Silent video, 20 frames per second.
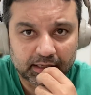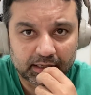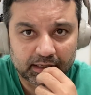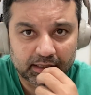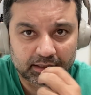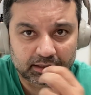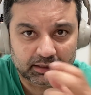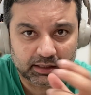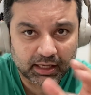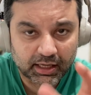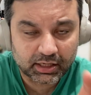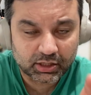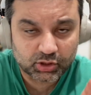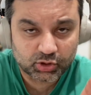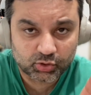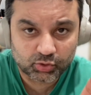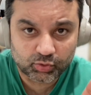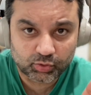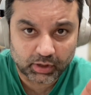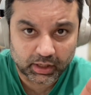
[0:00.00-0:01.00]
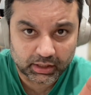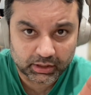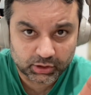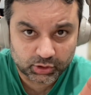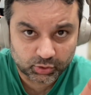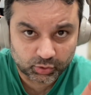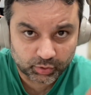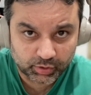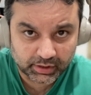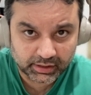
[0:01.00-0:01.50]
in case you are
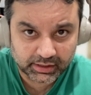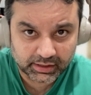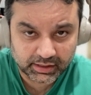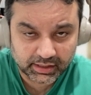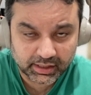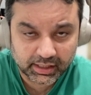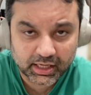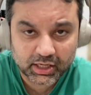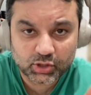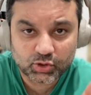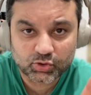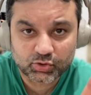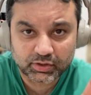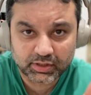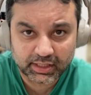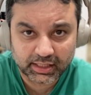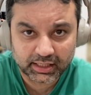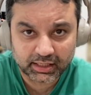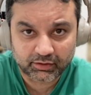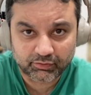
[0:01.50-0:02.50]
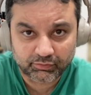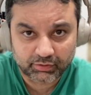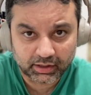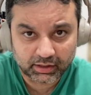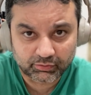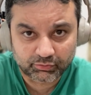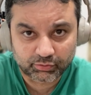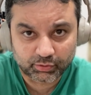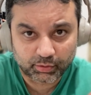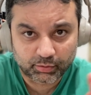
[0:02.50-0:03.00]
doing this, in case you're sending a
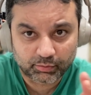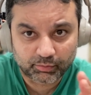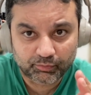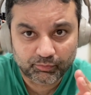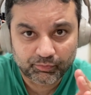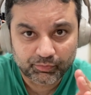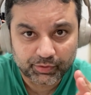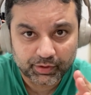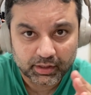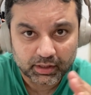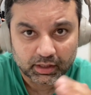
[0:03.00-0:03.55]
file from